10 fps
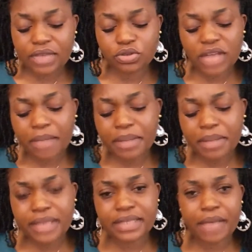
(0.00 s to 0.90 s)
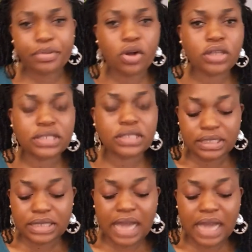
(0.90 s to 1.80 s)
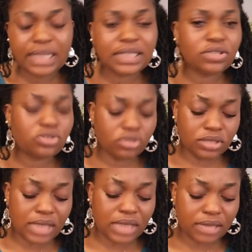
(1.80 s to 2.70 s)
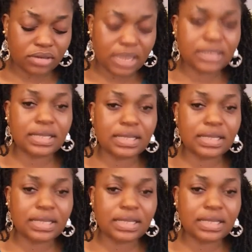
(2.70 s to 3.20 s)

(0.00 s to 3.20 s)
place now, because I didn't use the address there.